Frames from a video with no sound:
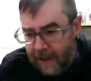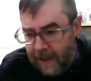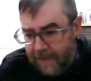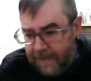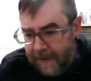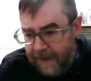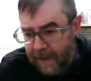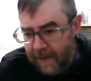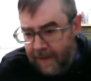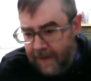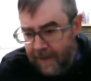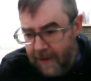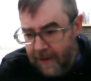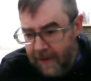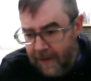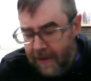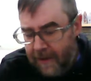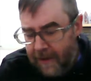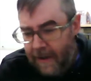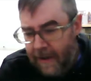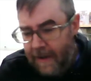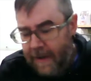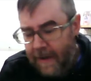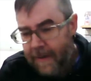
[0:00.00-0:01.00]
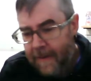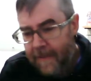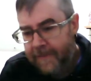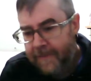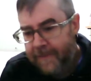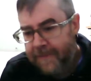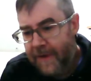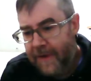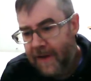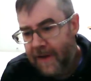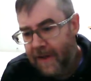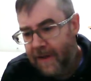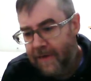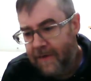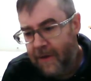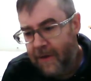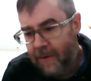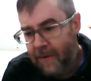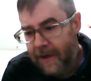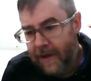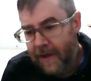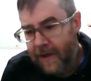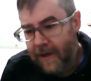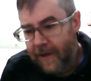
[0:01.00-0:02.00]
founder of
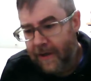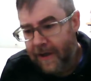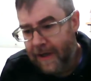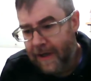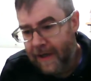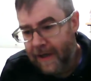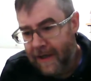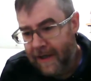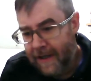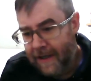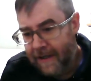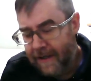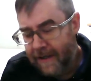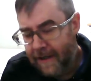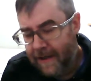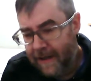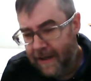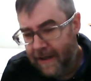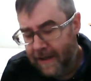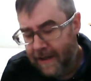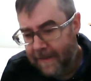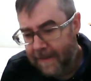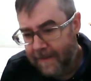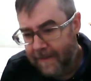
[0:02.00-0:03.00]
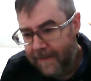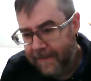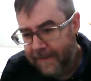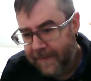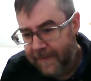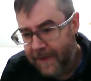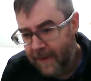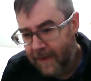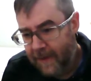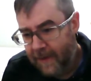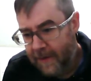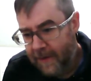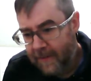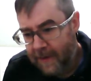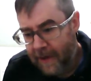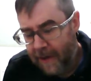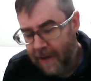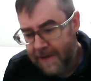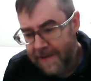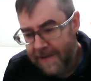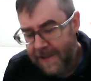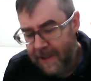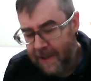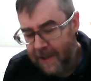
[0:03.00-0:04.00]
Nareel, and you've
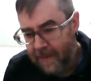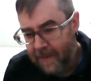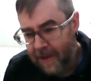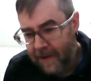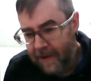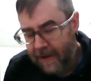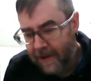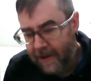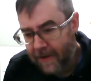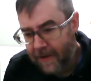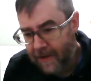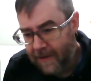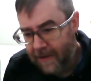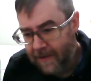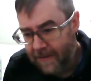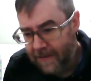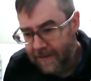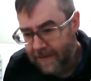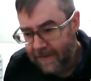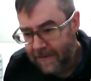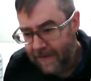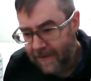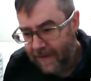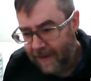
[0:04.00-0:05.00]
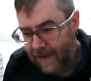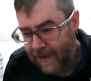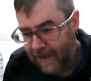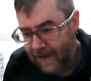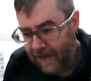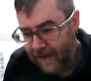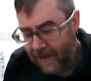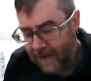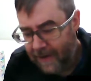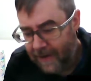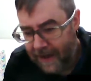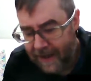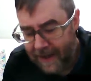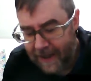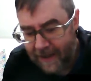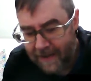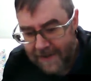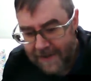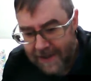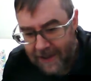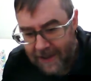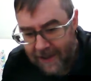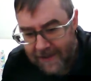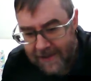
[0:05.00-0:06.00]
probably seen him on the other
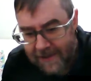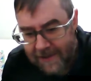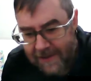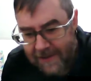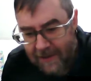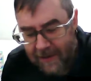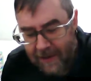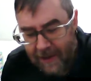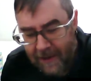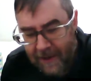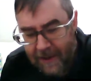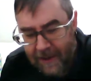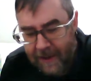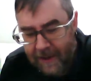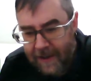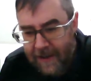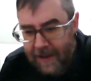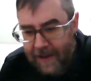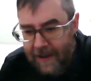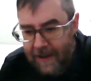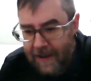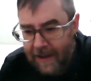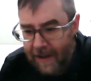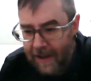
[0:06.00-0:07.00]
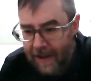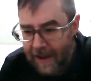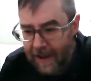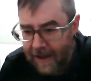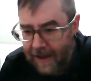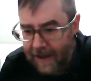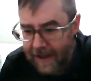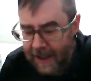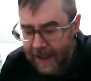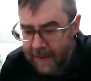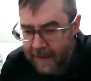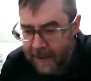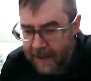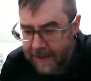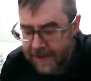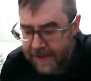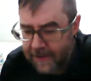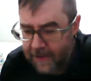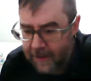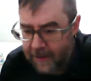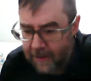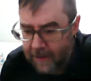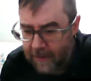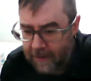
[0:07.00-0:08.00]
hangouts here. So. Anyway,
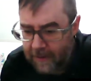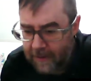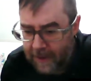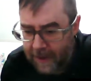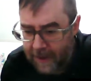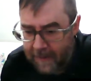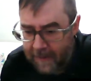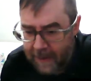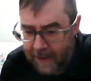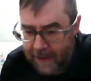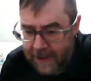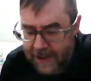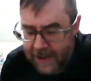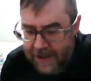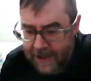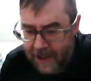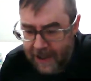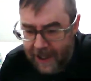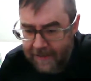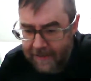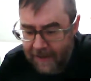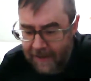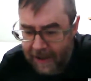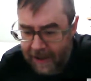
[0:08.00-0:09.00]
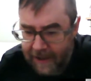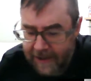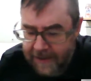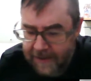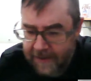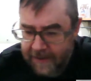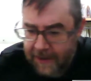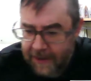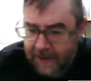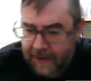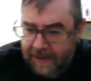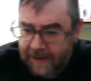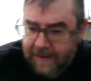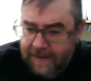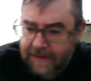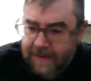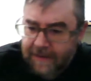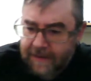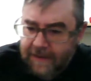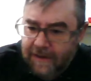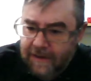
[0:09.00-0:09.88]
so I want to just dive right into it.